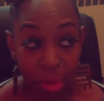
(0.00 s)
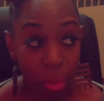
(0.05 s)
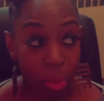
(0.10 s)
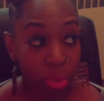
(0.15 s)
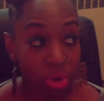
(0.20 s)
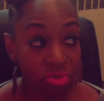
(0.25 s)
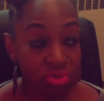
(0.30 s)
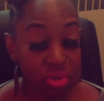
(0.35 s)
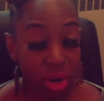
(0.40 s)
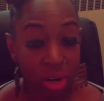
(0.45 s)
When
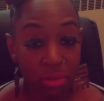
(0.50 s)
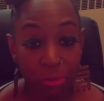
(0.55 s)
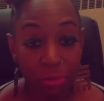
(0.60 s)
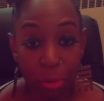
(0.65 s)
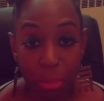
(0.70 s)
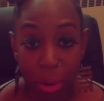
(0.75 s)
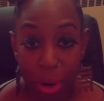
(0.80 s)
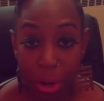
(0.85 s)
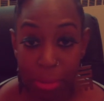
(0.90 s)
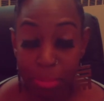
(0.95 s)
we run
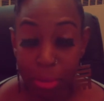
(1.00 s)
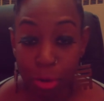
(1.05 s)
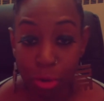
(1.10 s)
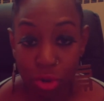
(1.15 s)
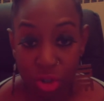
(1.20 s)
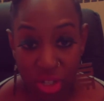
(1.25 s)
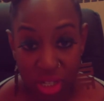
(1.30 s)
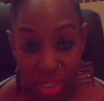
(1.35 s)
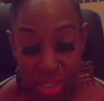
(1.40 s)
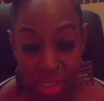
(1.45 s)
from our
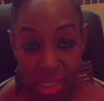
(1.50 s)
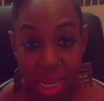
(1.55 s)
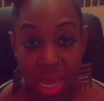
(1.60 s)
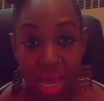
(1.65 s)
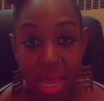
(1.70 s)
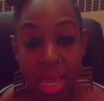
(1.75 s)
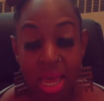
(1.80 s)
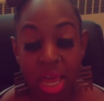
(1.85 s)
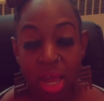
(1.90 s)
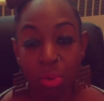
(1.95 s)
emotions,
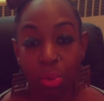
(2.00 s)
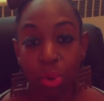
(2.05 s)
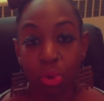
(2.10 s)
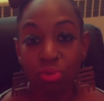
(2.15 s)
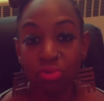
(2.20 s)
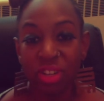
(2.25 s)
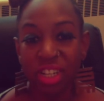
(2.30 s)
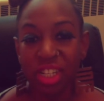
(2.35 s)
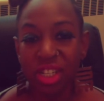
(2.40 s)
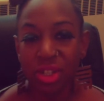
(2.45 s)
it will
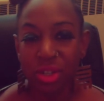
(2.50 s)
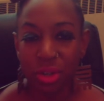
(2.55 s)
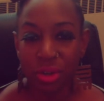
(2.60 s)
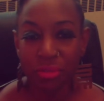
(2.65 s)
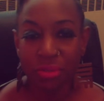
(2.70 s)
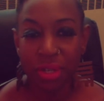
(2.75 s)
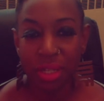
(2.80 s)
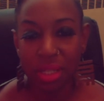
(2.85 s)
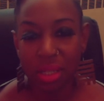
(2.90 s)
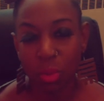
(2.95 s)

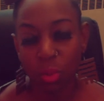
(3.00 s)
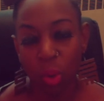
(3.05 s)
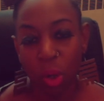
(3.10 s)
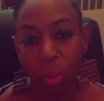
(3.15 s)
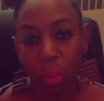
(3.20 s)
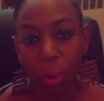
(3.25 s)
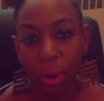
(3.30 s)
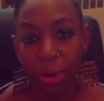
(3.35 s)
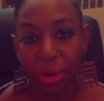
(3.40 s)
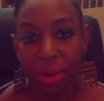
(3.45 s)
resurface in one
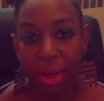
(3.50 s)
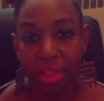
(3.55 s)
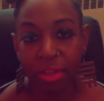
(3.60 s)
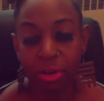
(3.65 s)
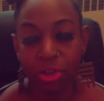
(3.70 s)
way or another.